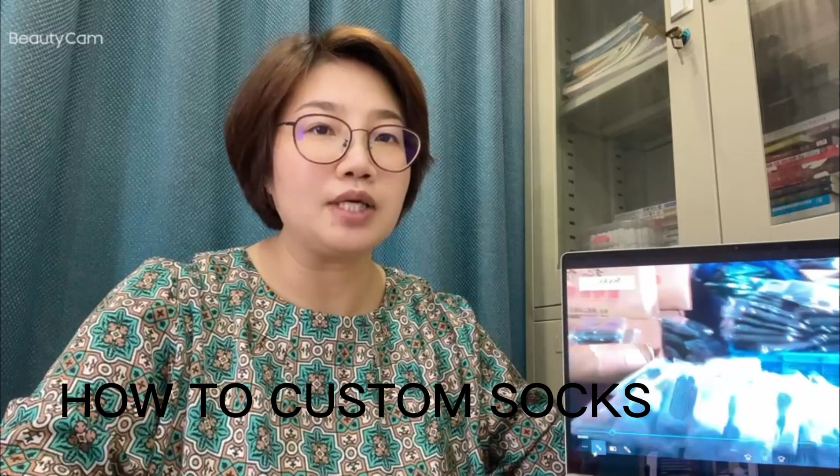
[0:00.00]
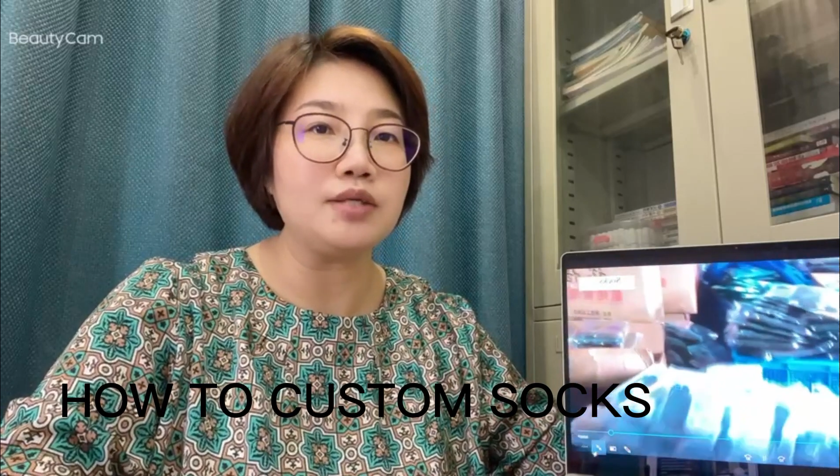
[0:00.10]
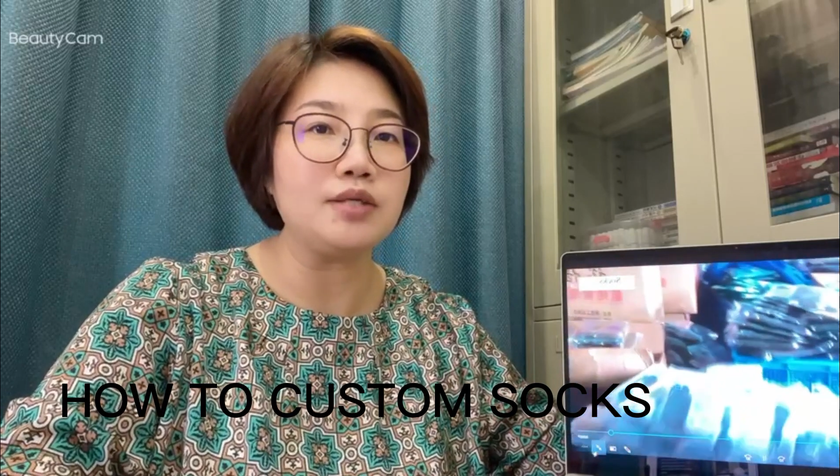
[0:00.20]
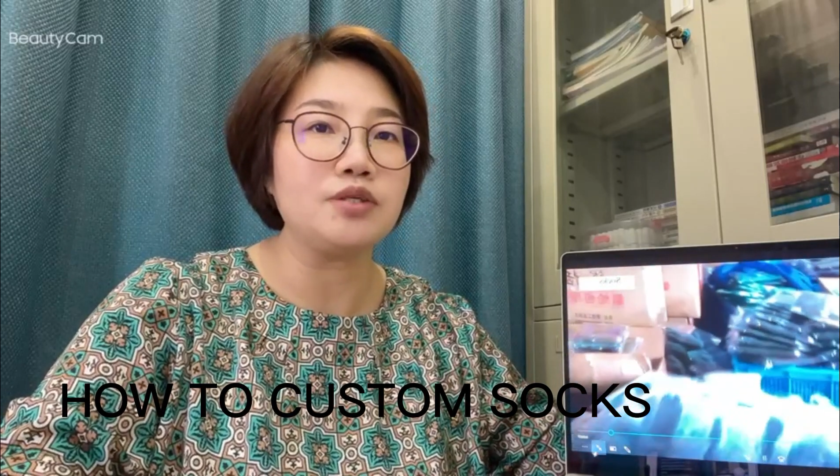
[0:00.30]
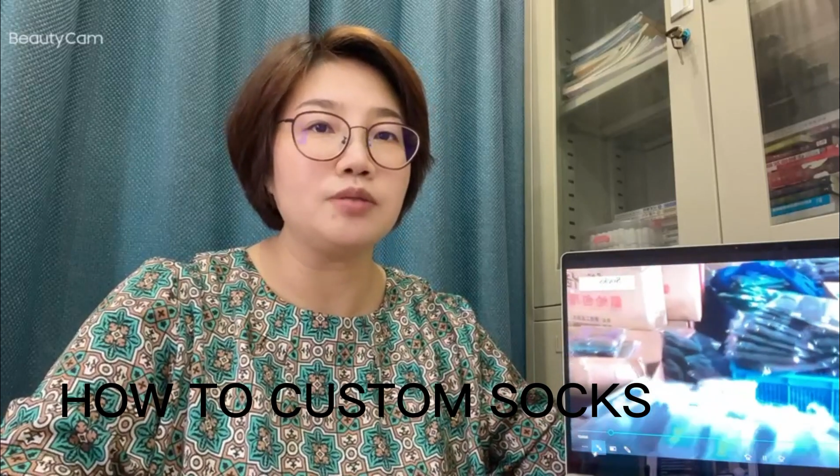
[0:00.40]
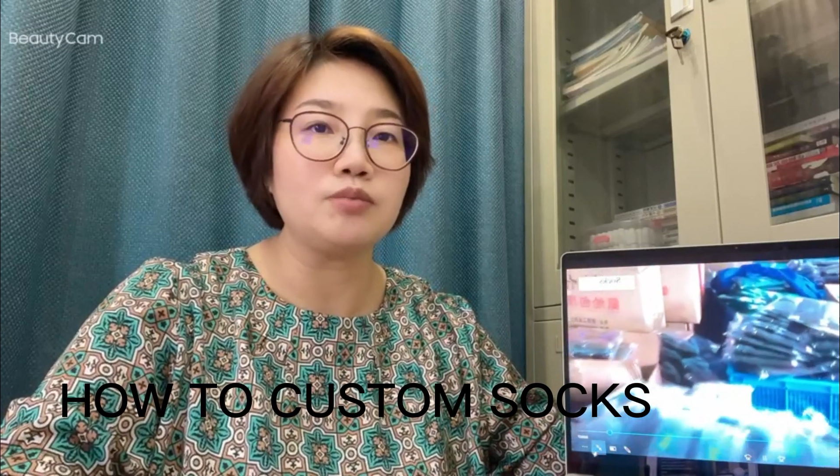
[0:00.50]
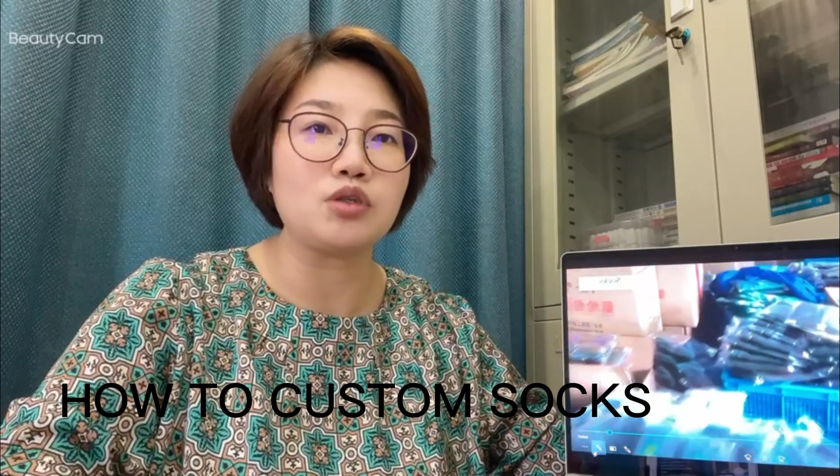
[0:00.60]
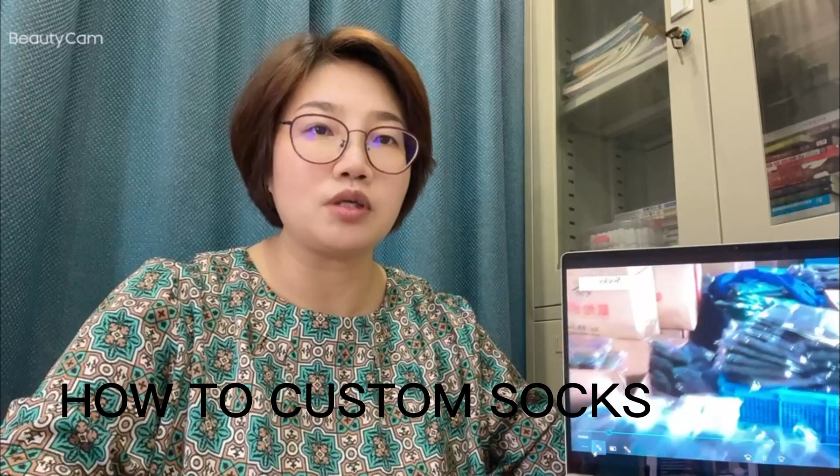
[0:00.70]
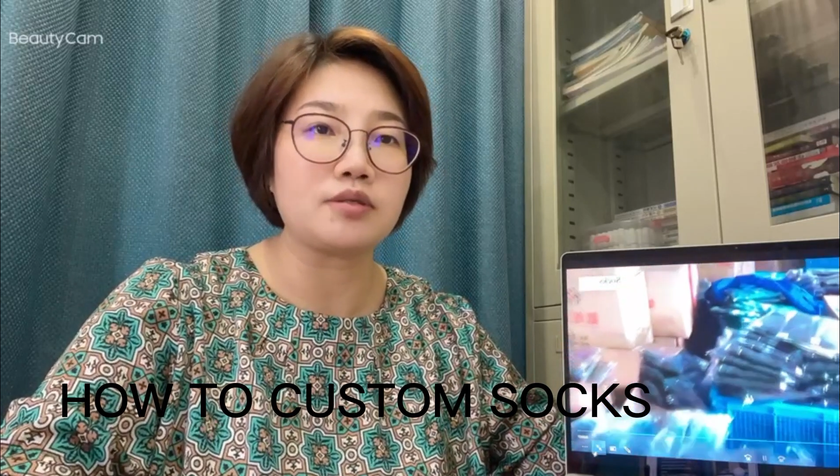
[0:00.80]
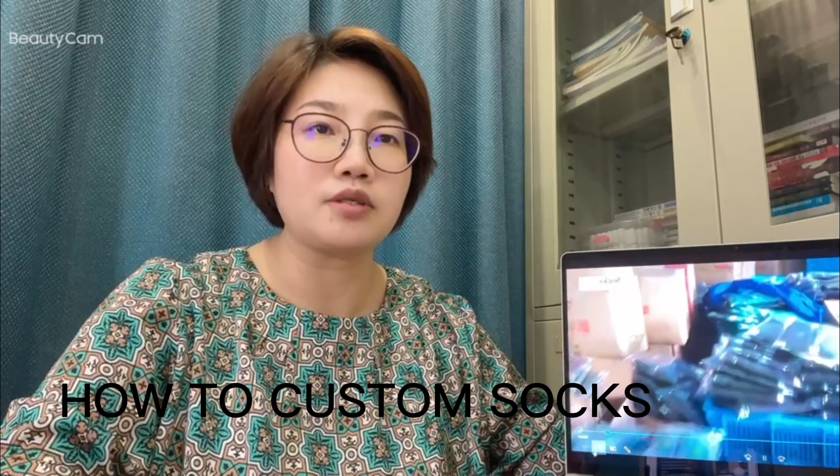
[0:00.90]
custom
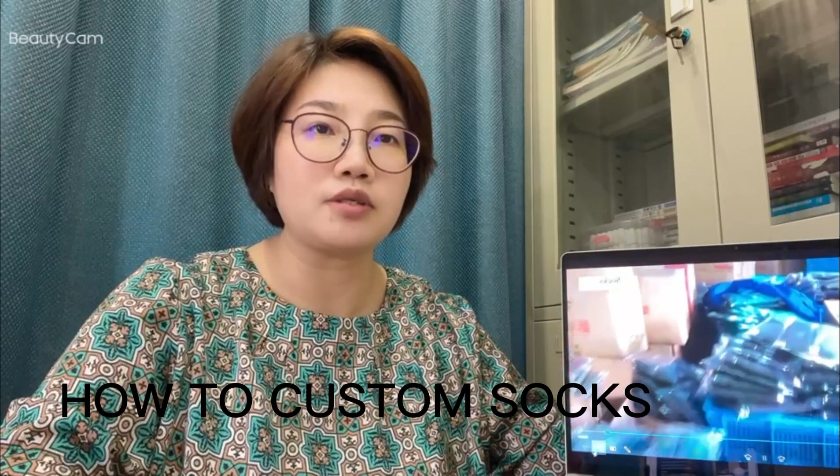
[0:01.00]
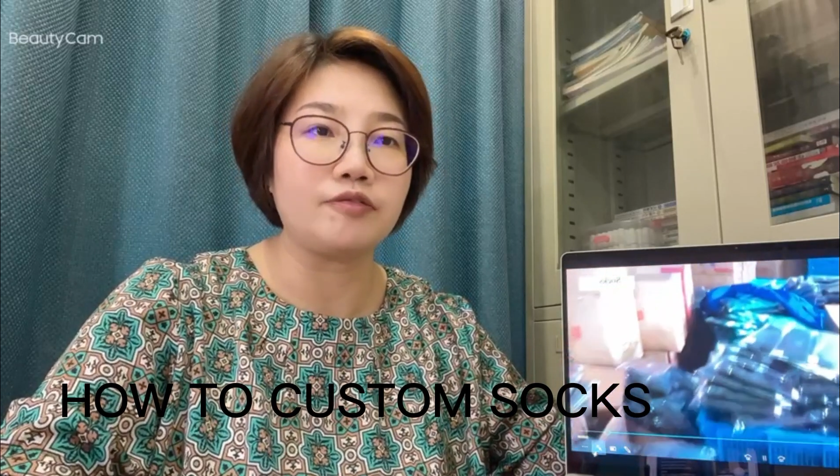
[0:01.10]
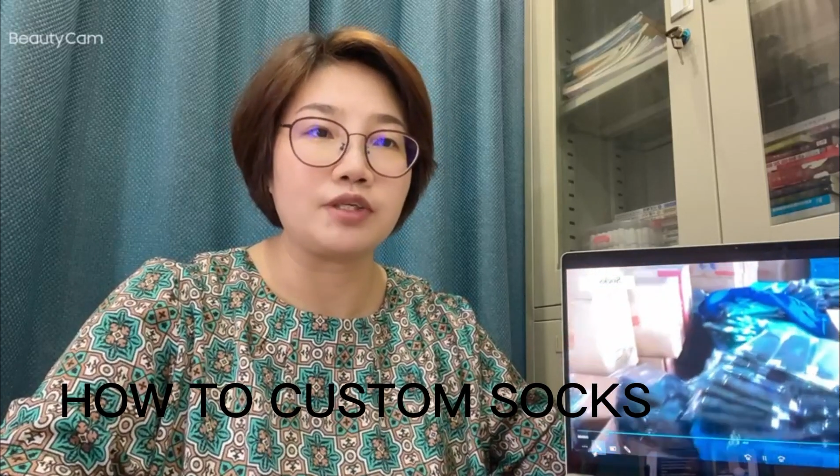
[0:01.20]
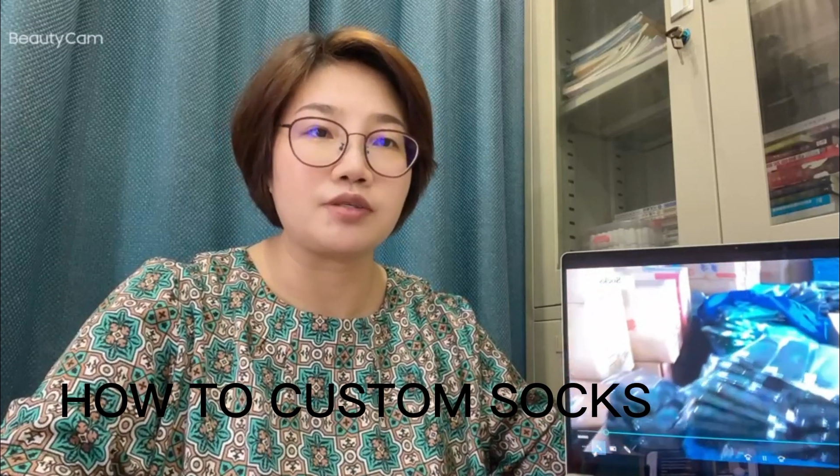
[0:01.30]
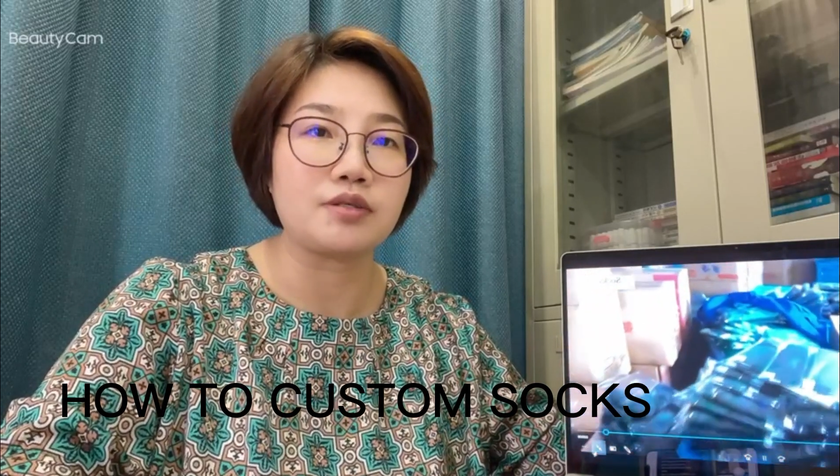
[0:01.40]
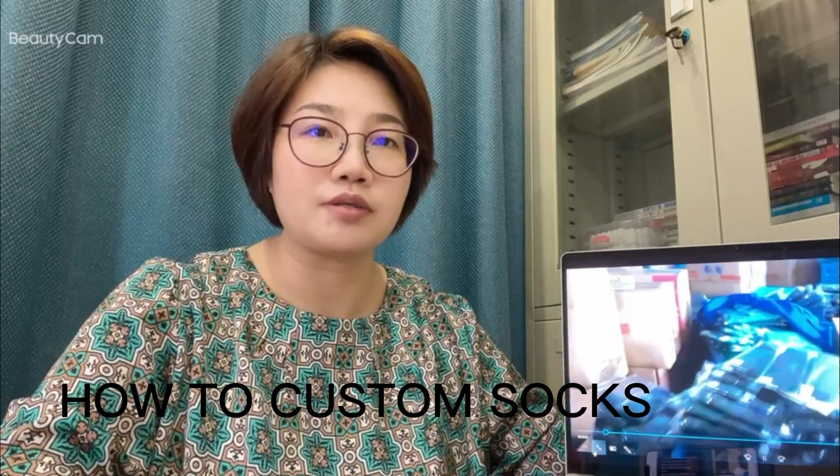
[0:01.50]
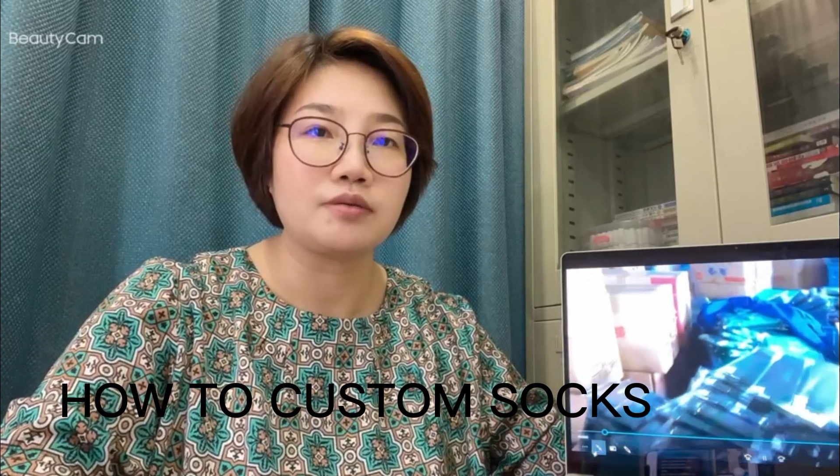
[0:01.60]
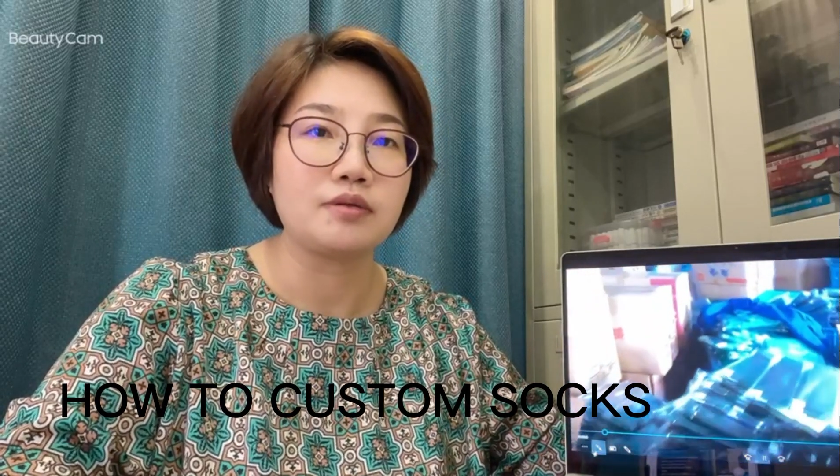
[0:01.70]
socks service.